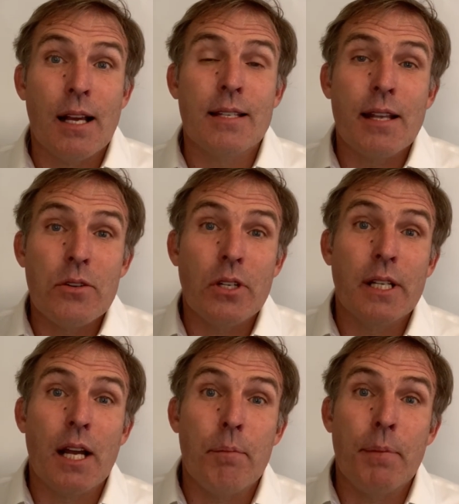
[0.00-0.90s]

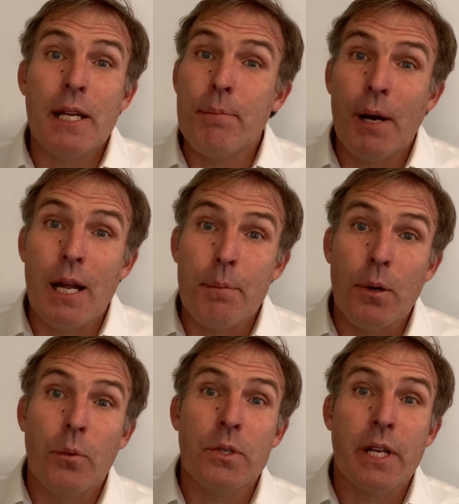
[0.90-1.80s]
essentially a big pipe
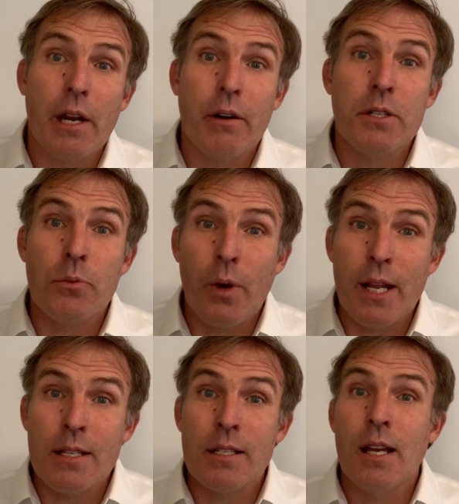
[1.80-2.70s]
which carries
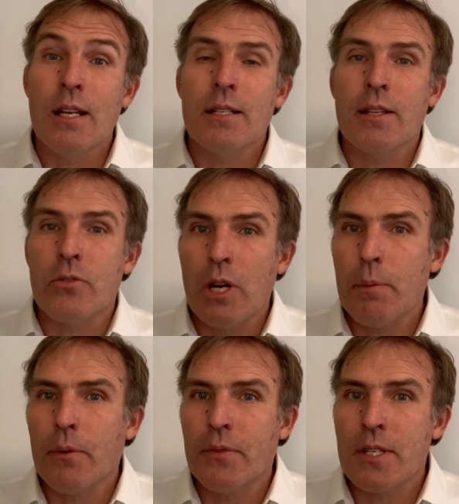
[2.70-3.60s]
waste to the
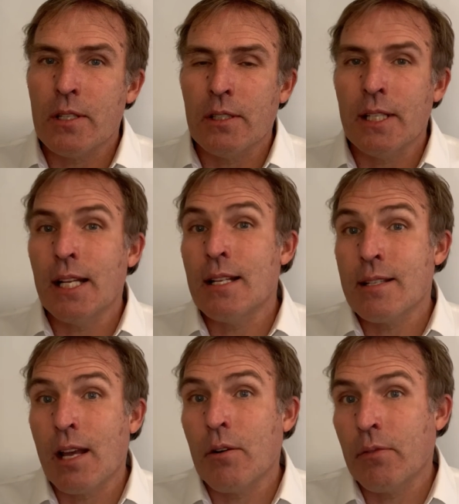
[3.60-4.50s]
treatment facility in
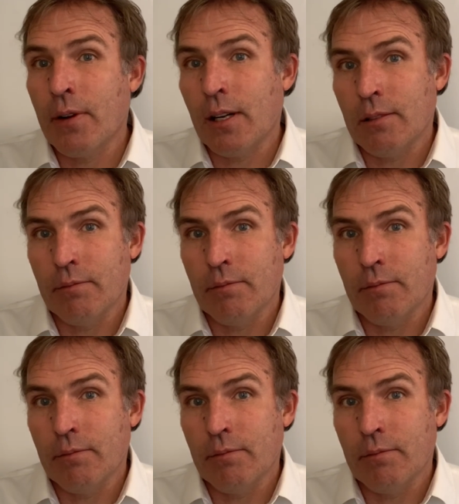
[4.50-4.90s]
San Rafael.